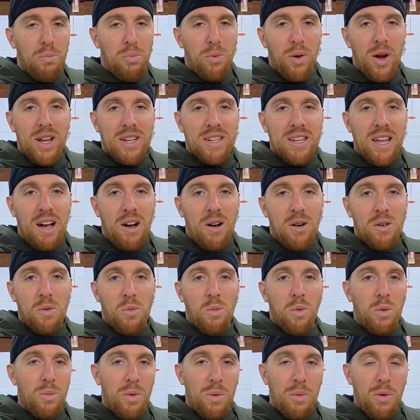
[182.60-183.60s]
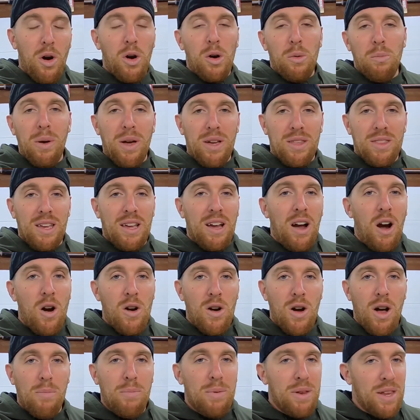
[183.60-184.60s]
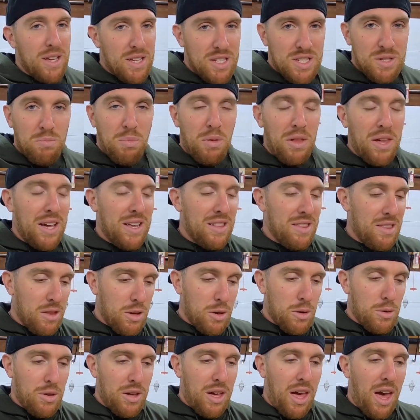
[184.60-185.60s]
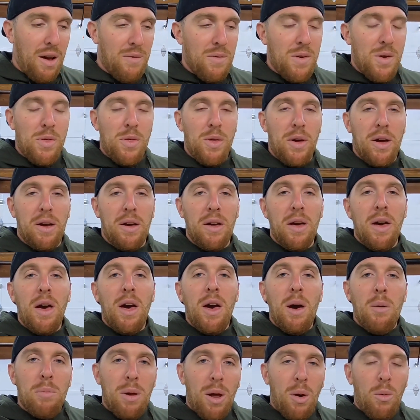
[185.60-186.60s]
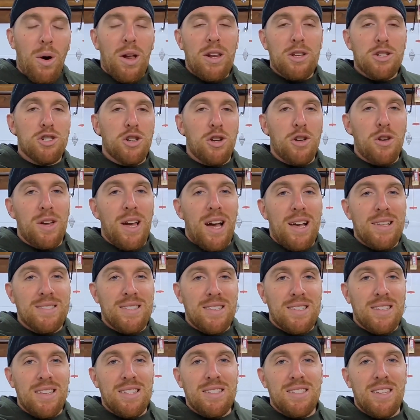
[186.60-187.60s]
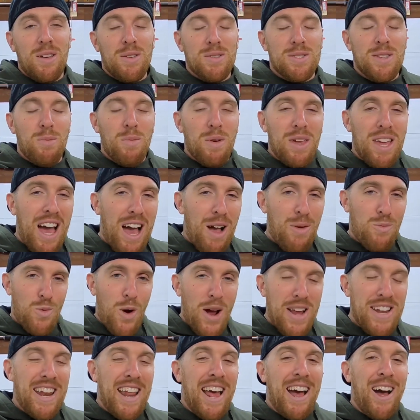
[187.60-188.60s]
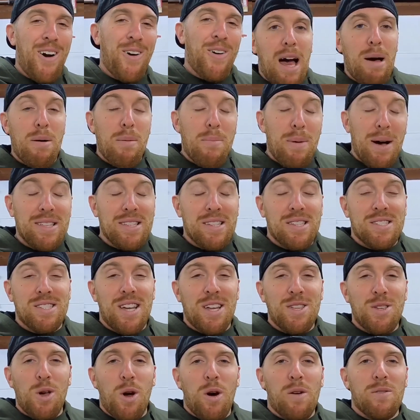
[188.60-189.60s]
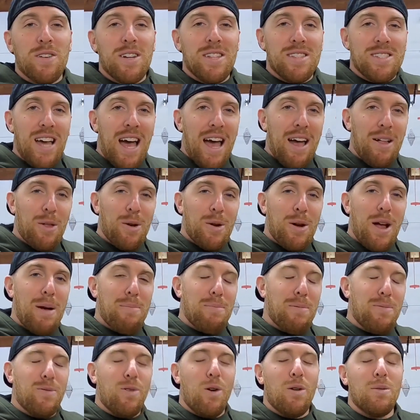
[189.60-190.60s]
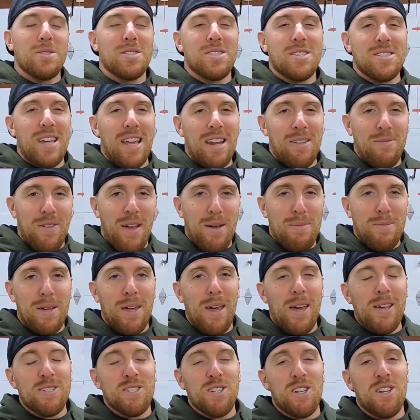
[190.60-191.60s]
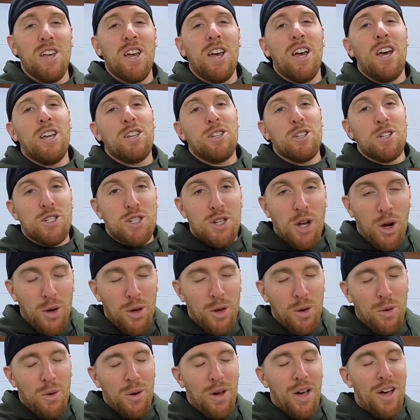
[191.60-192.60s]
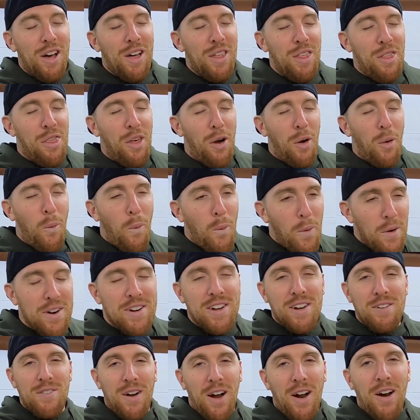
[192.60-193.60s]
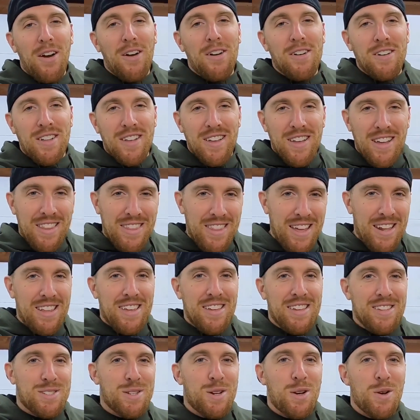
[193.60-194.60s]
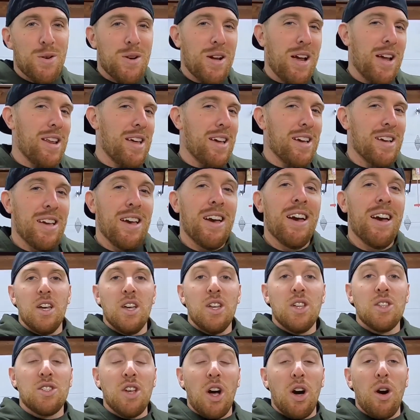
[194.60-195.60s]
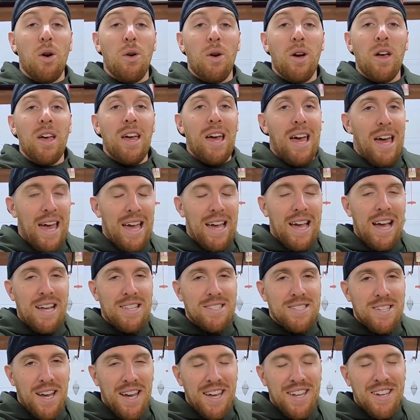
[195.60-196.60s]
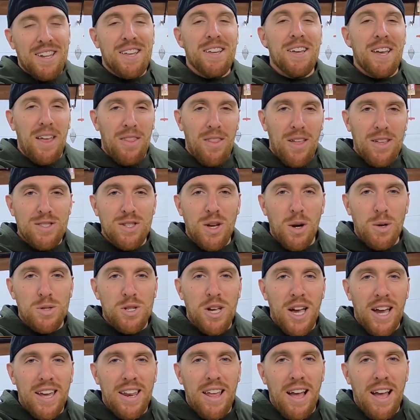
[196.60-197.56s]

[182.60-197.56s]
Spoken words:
breakdown when we go to pick the car up and explain literally everything. But I want to show you guys the details that we got right now. I'm about to send you over to Tyler at Performance Design and Fabrication to show you the work of art that he is creating. So hang on tight and let's go check it